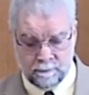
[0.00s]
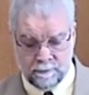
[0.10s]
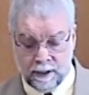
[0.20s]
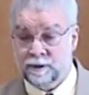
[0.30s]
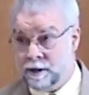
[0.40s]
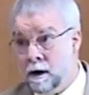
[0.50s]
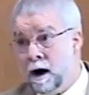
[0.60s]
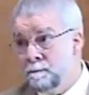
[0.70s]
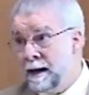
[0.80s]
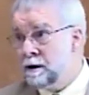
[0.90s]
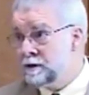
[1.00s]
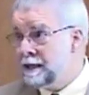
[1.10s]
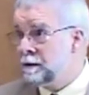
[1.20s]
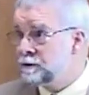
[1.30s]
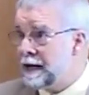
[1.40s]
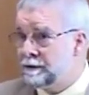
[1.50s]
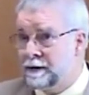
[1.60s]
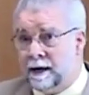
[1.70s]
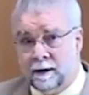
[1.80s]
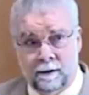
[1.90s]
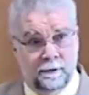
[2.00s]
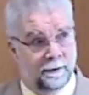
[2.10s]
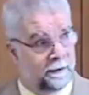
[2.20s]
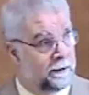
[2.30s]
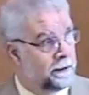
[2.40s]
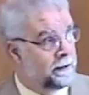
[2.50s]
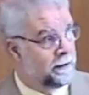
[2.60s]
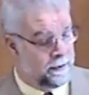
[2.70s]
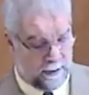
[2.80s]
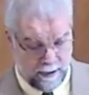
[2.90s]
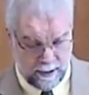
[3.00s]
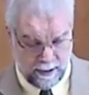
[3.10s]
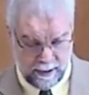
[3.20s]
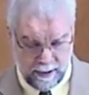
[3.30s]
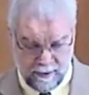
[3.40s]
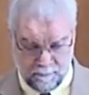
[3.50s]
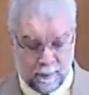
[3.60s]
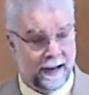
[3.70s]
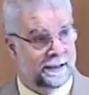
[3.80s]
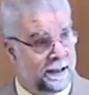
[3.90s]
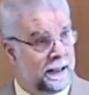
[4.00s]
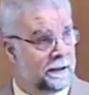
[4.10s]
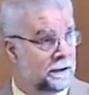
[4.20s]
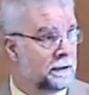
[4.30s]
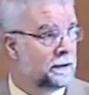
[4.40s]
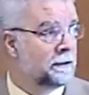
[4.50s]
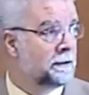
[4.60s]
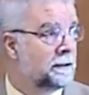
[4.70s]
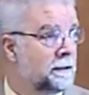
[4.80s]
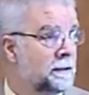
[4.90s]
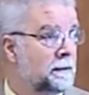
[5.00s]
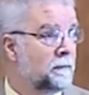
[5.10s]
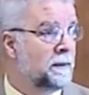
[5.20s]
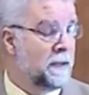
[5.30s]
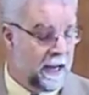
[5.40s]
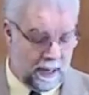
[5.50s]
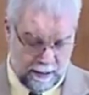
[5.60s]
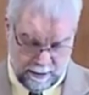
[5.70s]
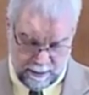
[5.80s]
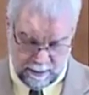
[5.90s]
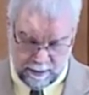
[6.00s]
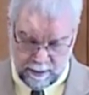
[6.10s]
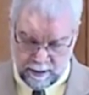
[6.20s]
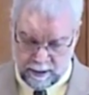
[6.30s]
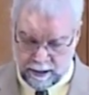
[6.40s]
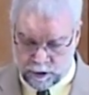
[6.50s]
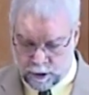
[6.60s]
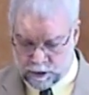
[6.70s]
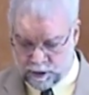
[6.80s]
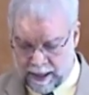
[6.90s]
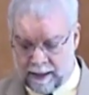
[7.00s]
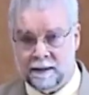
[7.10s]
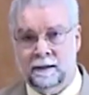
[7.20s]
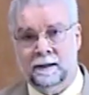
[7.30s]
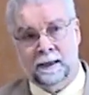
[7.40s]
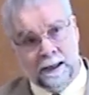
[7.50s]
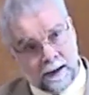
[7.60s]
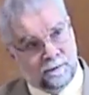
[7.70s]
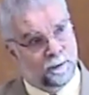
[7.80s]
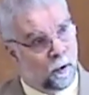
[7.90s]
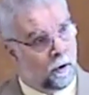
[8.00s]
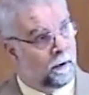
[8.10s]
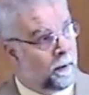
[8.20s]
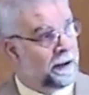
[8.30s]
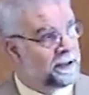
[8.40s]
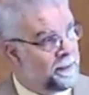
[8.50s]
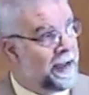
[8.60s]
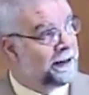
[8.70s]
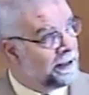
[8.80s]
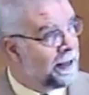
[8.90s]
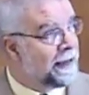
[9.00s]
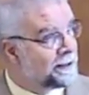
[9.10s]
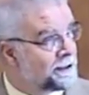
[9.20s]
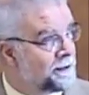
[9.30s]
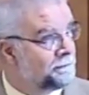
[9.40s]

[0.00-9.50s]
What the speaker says: Because there are better deals out there. If by deal we mean a church that gives more while demanding less.